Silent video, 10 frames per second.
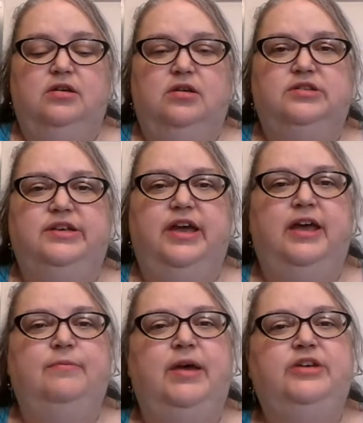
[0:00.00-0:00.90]
"Because I
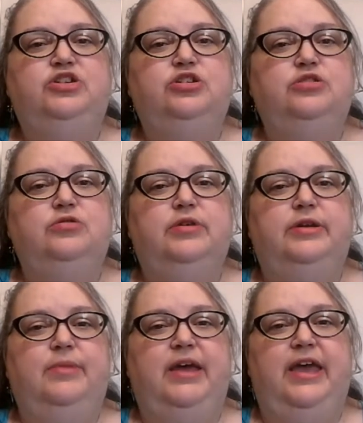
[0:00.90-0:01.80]
had my shoe
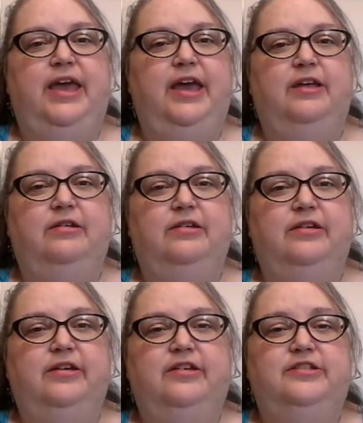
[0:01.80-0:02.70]
in my hand."
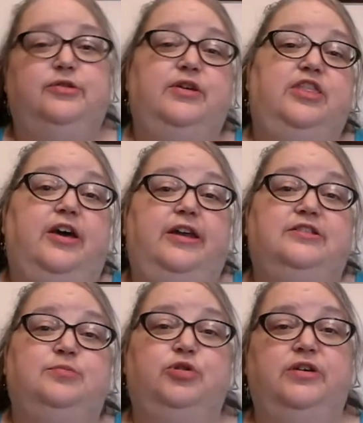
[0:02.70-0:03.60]
So he thought,
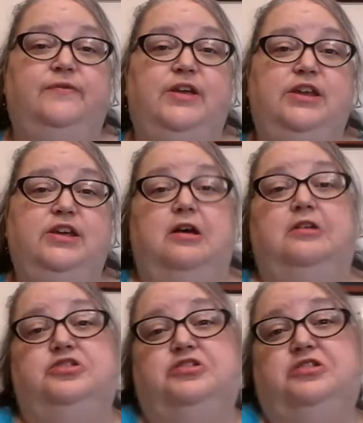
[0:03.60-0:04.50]
it's more convenient.
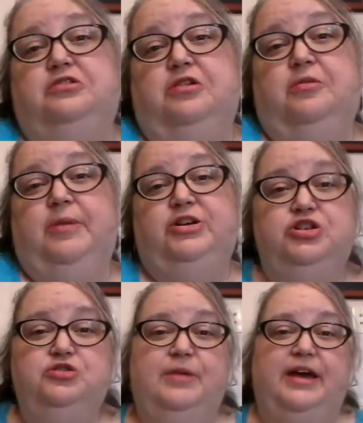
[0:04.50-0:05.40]
I'll just throw my
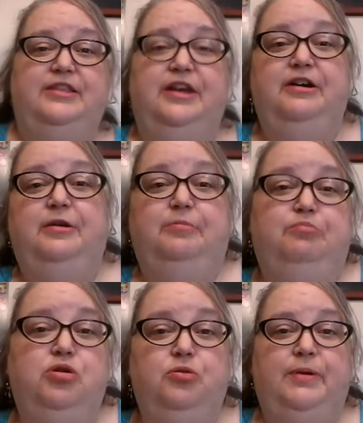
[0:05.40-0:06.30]
shoe back there
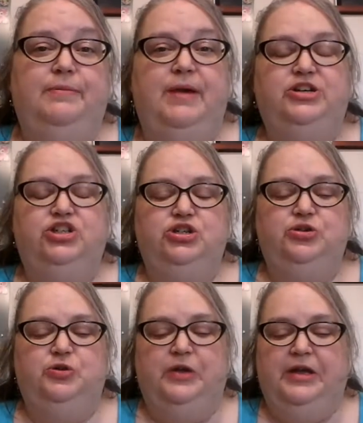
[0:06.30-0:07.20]
and poop in my
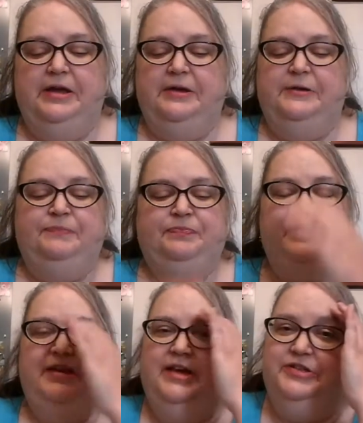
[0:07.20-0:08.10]
shoe.
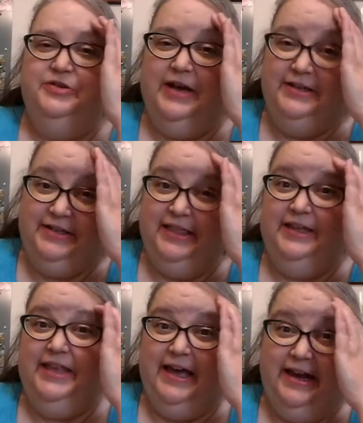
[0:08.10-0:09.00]
Guess who got to
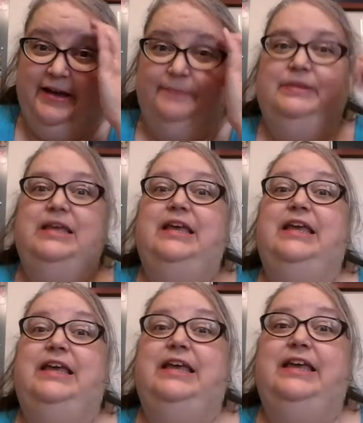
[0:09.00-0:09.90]
clean that up?
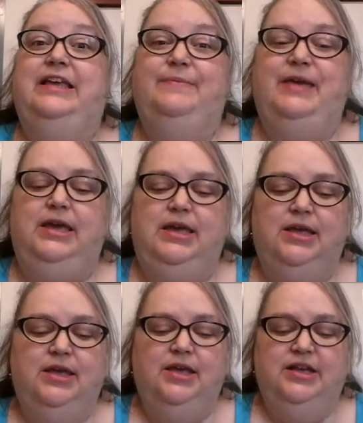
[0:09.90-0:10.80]
Me.
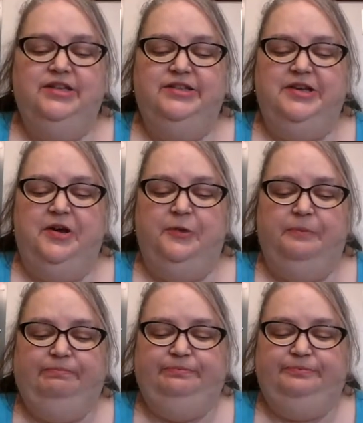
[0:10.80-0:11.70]
So